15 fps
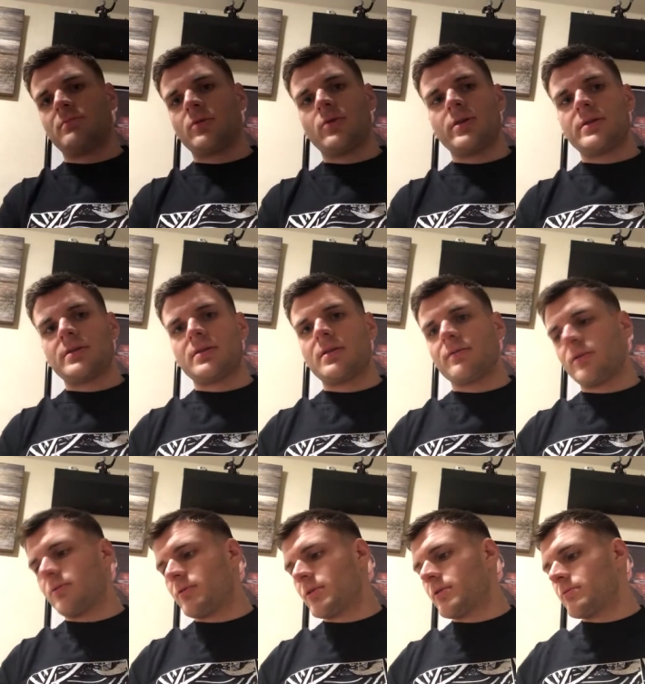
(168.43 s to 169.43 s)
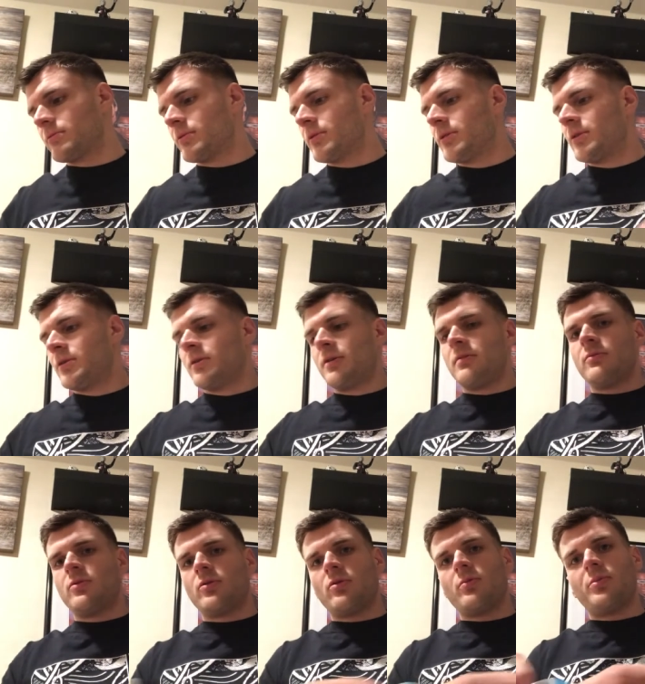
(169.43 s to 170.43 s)
Crazy stuff going on.
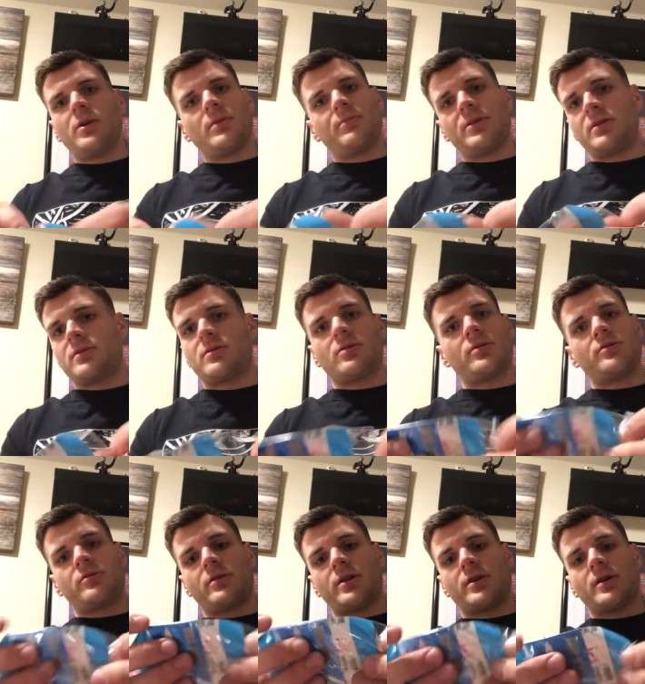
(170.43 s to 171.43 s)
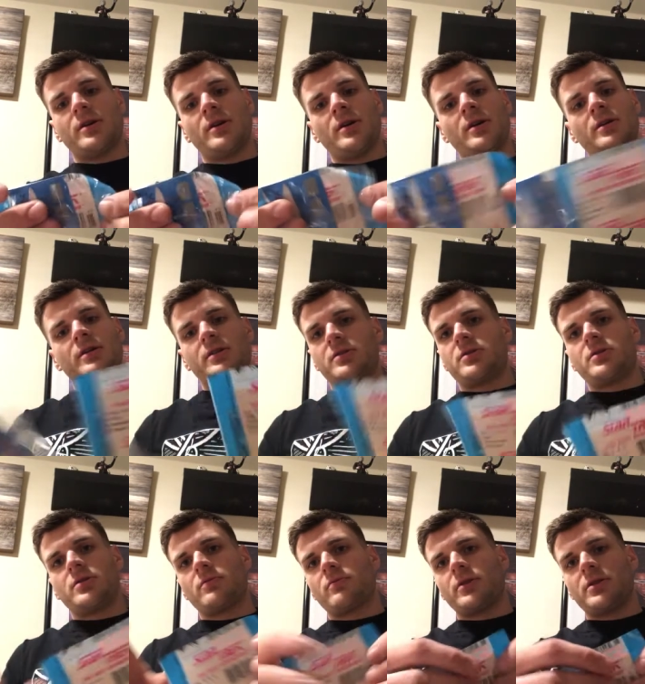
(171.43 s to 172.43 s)
Open up this Star Trek Next
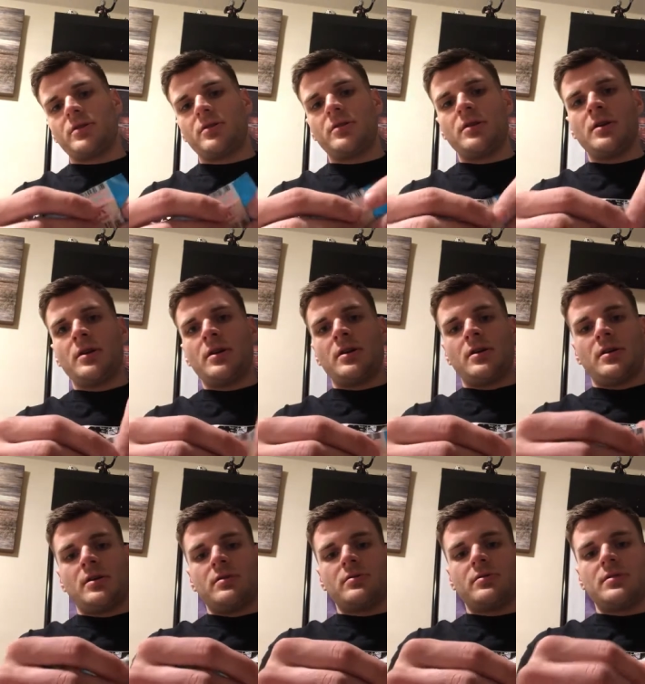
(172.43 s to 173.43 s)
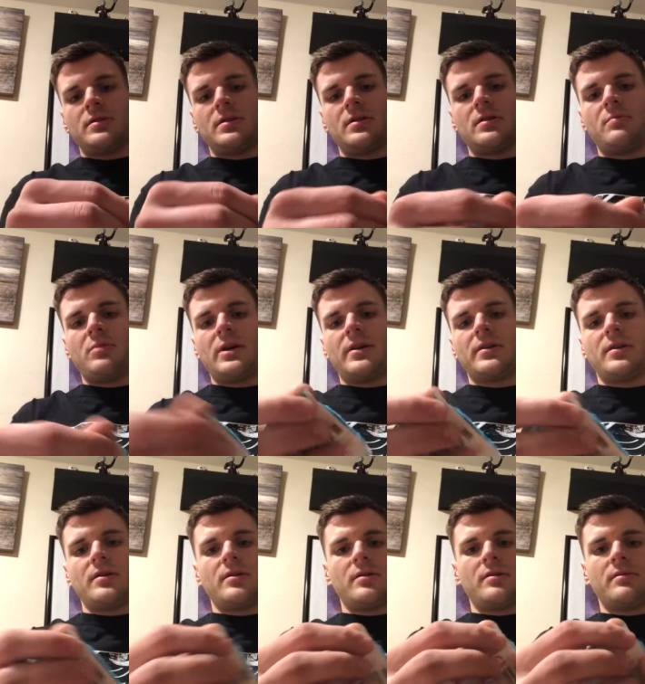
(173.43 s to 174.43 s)
Generation. As you can see in the back
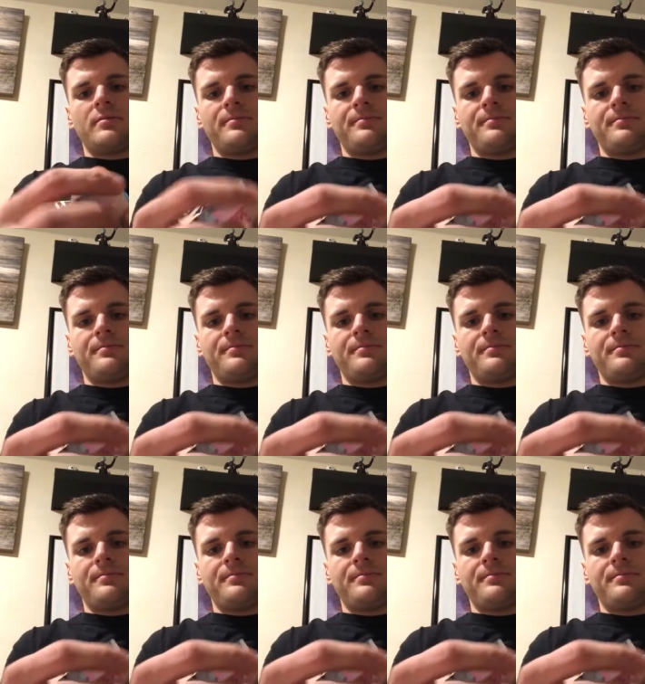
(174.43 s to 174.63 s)
there.